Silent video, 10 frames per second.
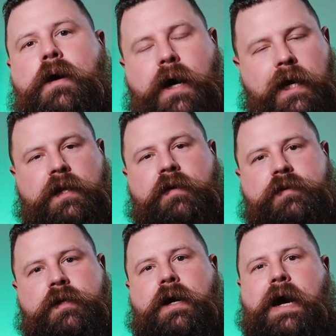I loved
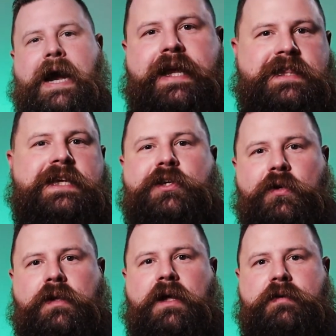it. I think
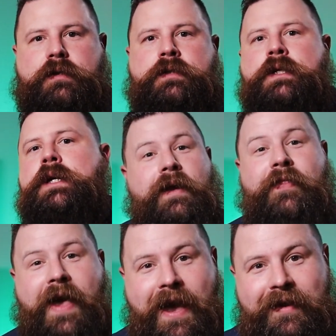you'll love it.
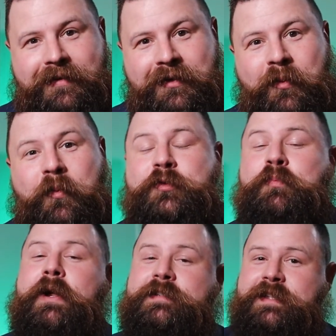And that was
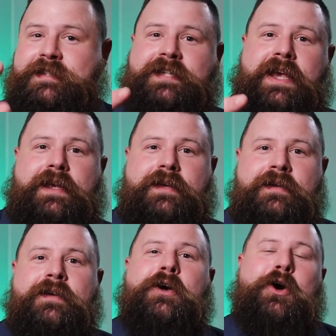Breadsticks Take
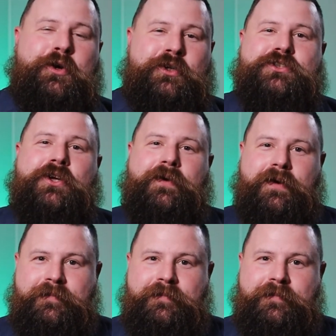on Uncharted.